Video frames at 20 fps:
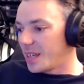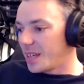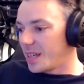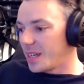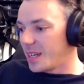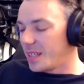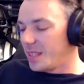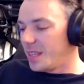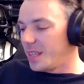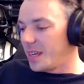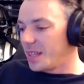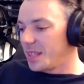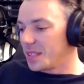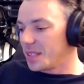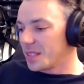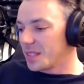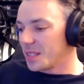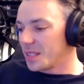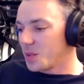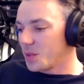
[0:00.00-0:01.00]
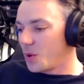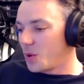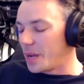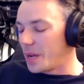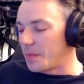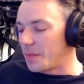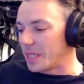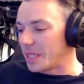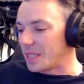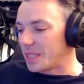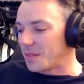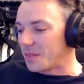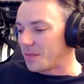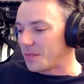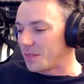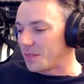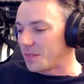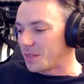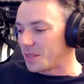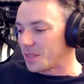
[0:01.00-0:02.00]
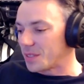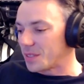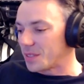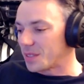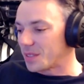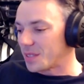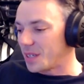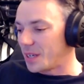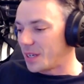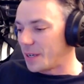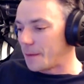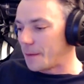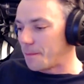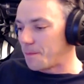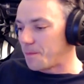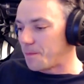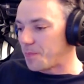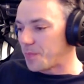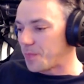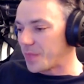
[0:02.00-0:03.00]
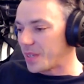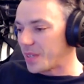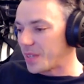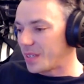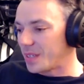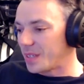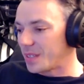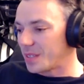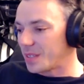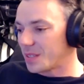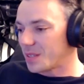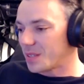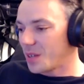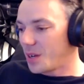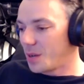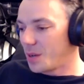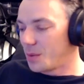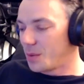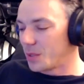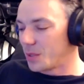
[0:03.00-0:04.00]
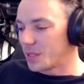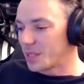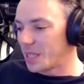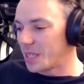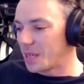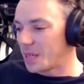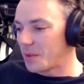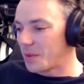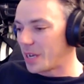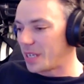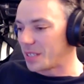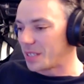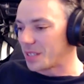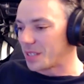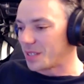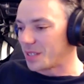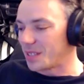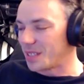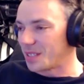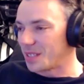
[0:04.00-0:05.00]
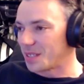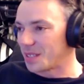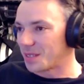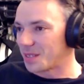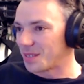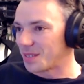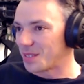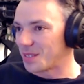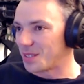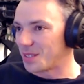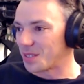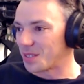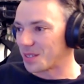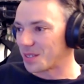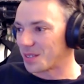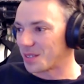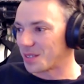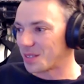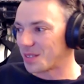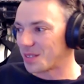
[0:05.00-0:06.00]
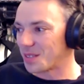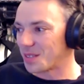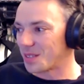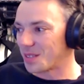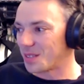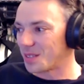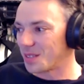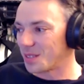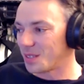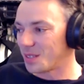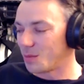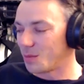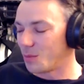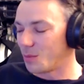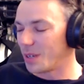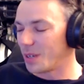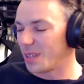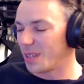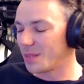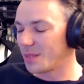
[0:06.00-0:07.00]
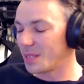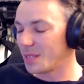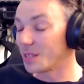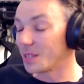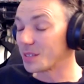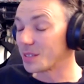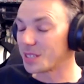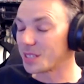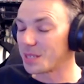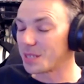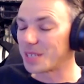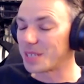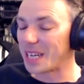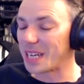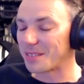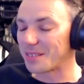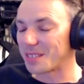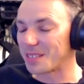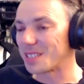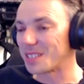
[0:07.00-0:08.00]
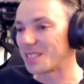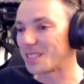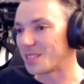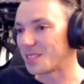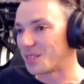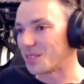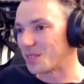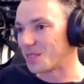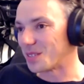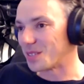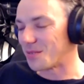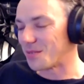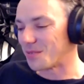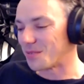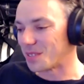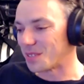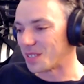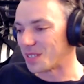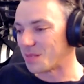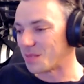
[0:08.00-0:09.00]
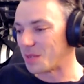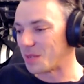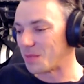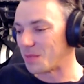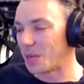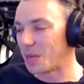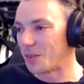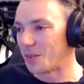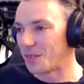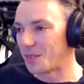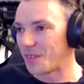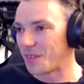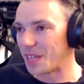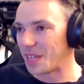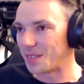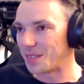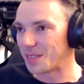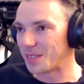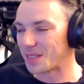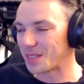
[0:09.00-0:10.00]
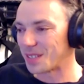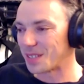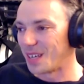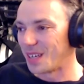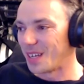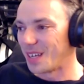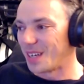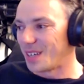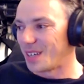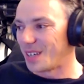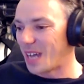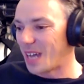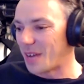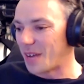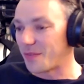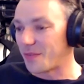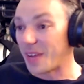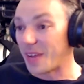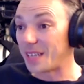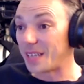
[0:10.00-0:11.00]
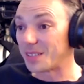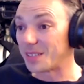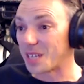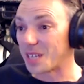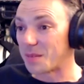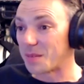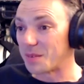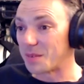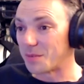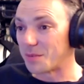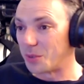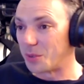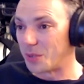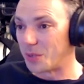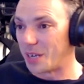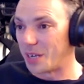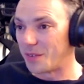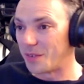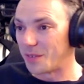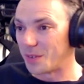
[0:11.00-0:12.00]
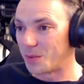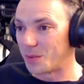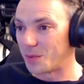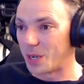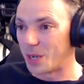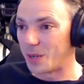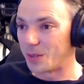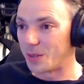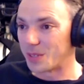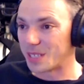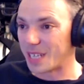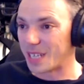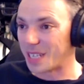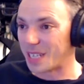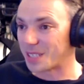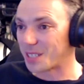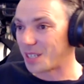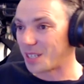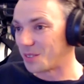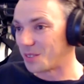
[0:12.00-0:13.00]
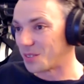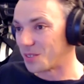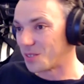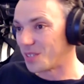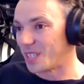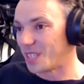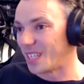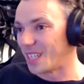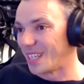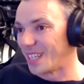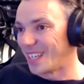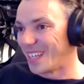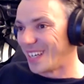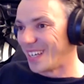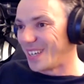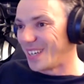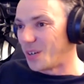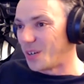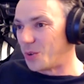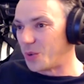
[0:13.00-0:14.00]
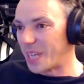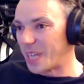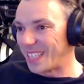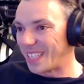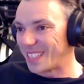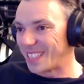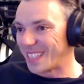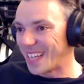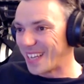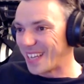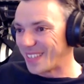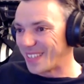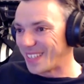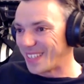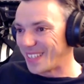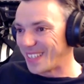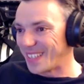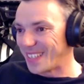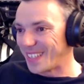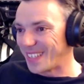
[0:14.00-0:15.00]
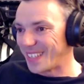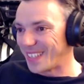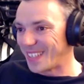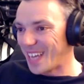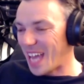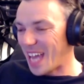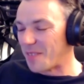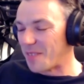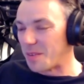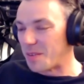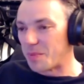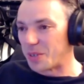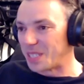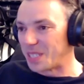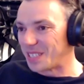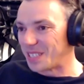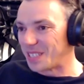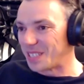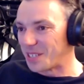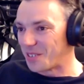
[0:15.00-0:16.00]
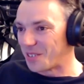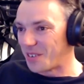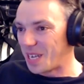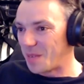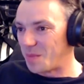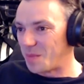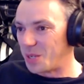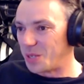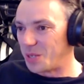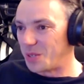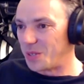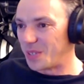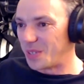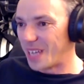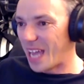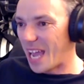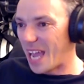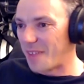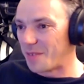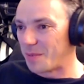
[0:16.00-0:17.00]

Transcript: Yeah, there's there's quite a big difference. Um, Star Wars Celebration is just well, there's lots of similarities and there's lots of differences. I mean, both events have fans coming from all over the world slash country, all getting together everybody's in a great mood. Mm.